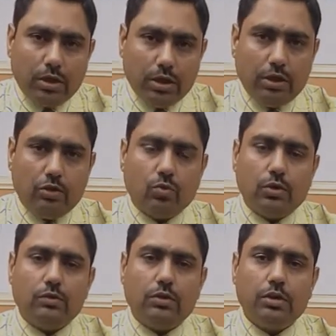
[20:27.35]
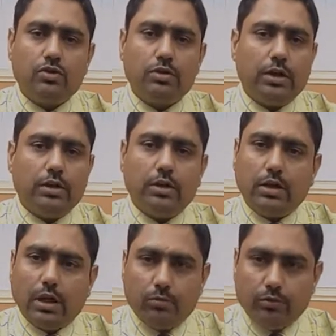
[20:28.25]
take into consideration at the
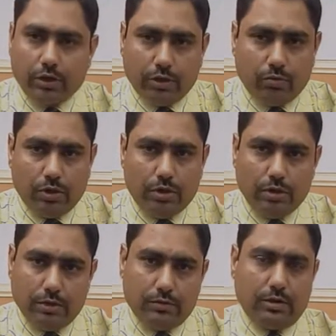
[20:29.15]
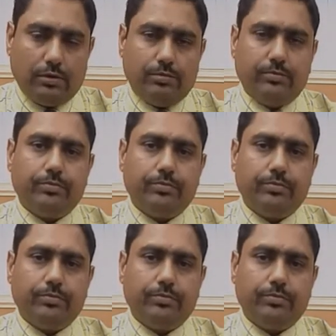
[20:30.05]
time of calculating this thing.